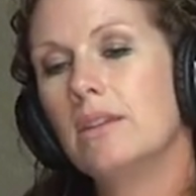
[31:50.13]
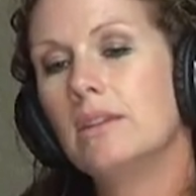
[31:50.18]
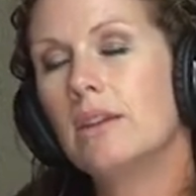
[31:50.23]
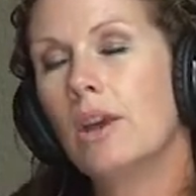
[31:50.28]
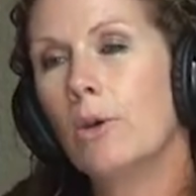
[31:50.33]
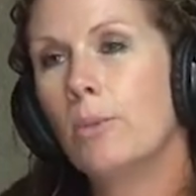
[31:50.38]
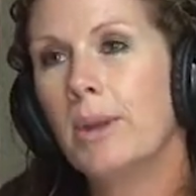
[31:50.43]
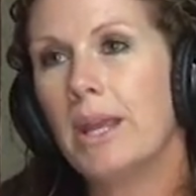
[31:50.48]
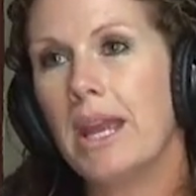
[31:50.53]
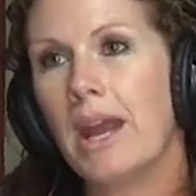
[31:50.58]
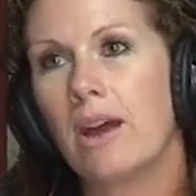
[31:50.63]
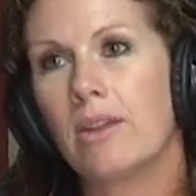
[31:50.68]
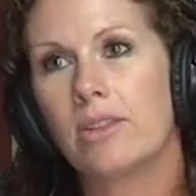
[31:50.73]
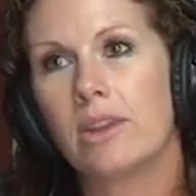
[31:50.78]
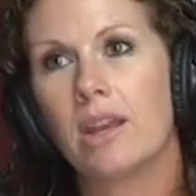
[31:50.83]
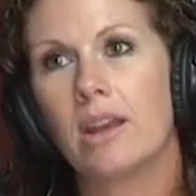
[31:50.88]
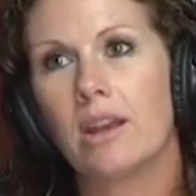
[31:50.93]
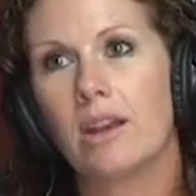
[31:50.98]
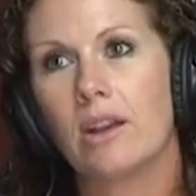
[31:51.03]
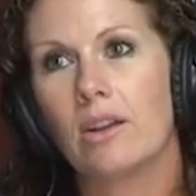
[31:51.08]
they'll be out
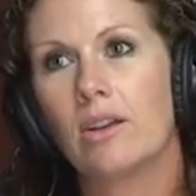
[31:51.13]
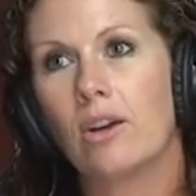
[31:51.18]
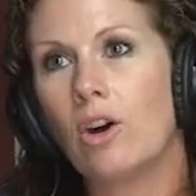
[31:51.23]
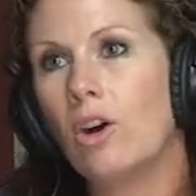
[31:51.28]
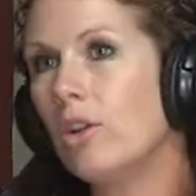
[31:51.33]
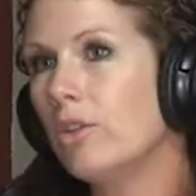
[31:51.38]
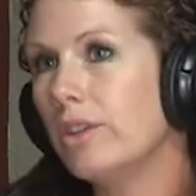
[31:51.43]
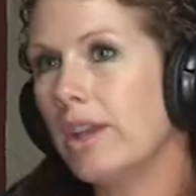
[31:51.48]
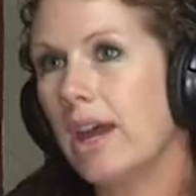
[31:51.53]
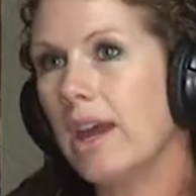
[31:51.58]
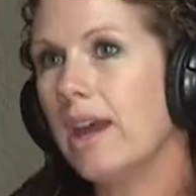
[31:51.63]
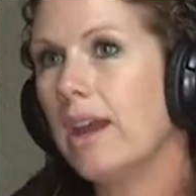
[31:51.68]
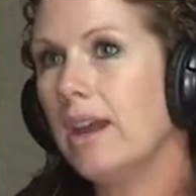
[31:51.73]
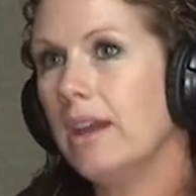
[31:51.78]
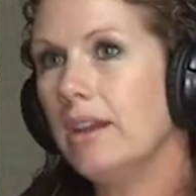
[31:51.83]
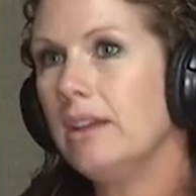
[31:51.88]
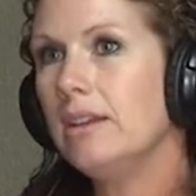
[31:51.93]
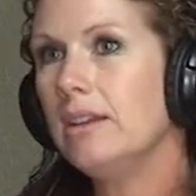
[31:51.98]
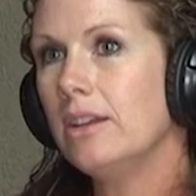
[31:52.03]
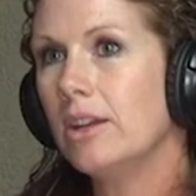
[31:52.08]
there all
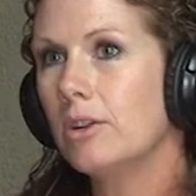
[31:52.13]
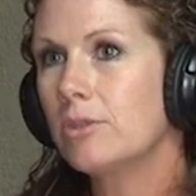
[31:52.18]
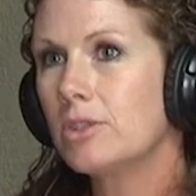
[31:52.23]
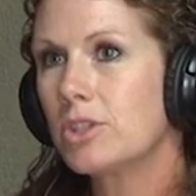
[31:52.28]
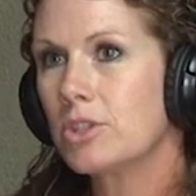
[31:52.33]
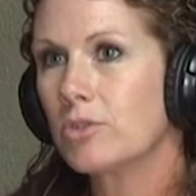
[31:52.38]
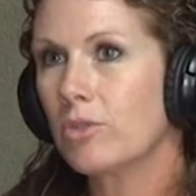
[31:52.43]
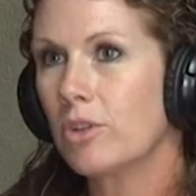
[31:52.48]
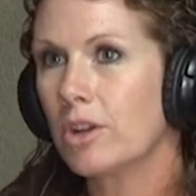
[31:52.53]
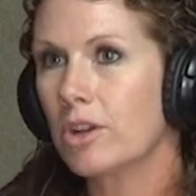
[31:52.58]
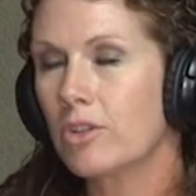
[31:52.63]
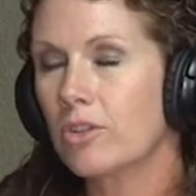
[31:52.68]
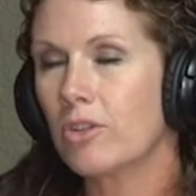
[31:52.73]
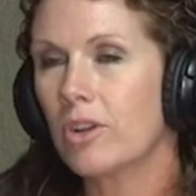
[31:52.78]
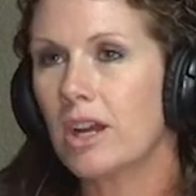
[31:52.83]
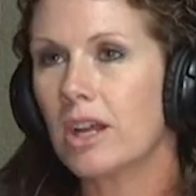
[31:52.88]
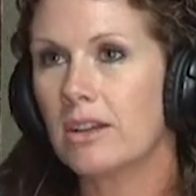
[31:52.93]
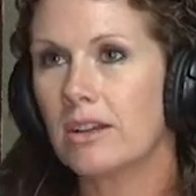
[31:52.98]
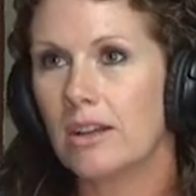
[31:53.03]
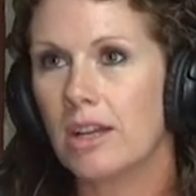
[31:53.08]
day, just running
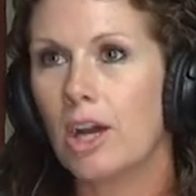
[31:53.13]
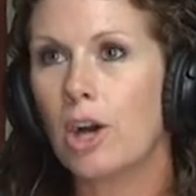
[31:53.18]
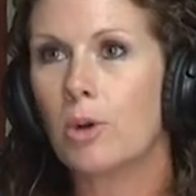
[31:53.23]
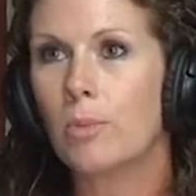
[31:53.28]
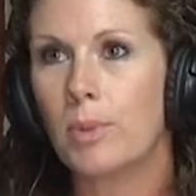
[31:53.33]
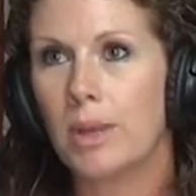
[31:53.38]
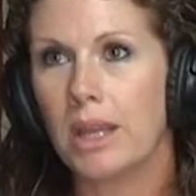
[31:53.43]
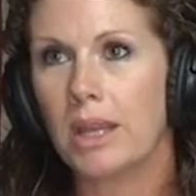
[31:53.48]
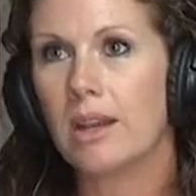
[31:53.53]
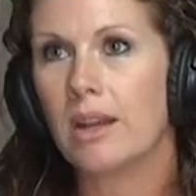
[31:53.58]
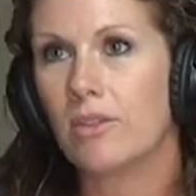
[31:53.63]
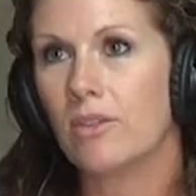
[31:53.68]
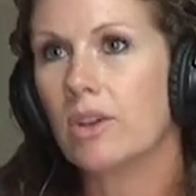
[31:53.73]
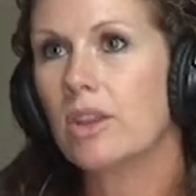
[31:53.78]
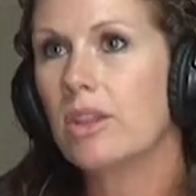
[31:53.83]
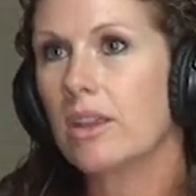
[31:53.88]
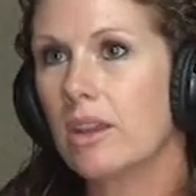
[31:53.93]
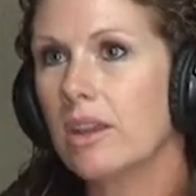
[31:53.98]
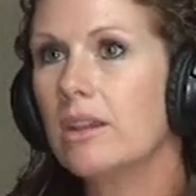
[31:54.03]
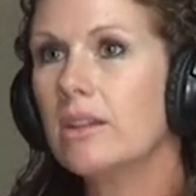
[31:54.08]
around and helping and
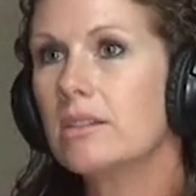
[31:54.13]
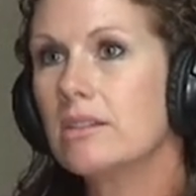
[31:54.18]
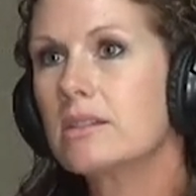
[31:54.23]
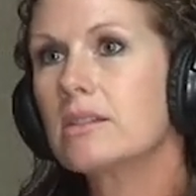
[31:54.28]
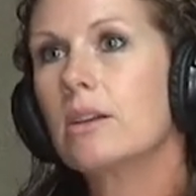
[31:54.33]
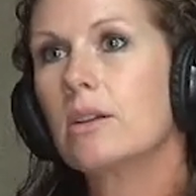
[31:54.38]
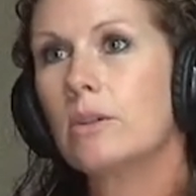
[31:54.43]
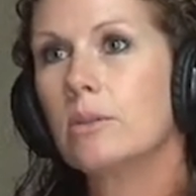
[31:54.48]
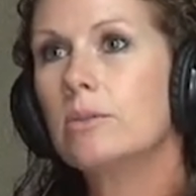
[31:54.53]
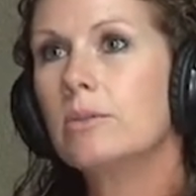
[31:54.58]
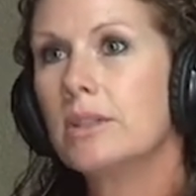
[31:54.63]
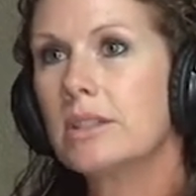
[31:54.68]
everything. So